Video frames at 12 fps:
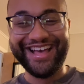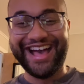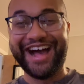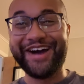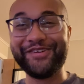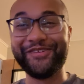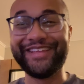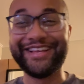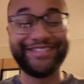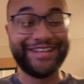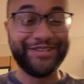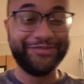I don't know if
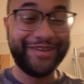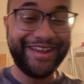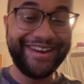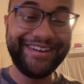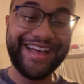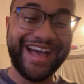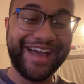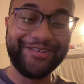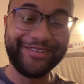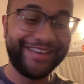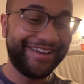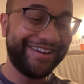that sounds weird. I
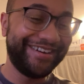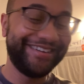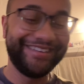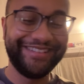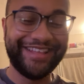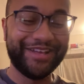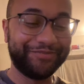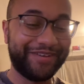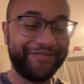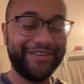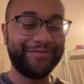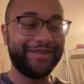don't care. That was
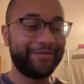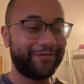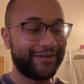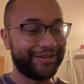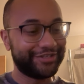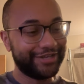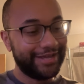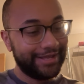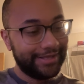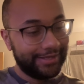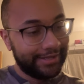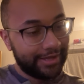my video game crush.
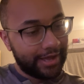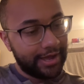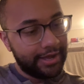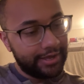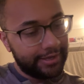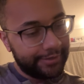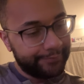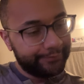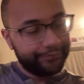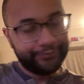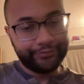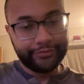
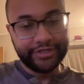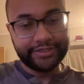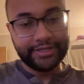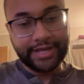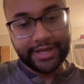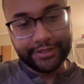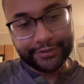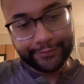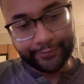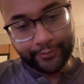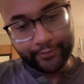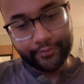Um, listen, guys,
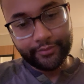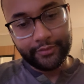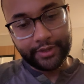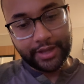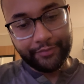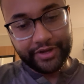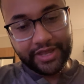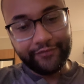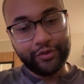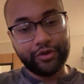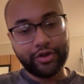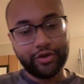I'm gonna
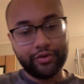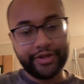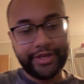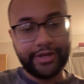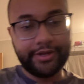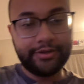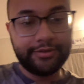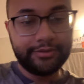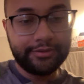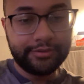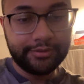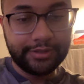give you a code here.
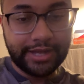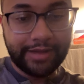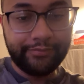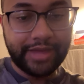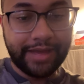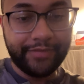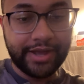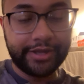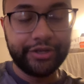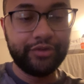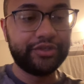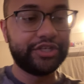I'm, I'm not
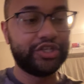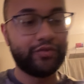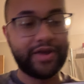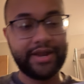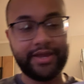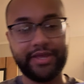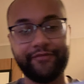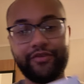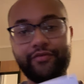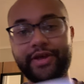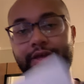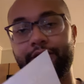gonna use it, so why not give it
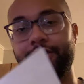away?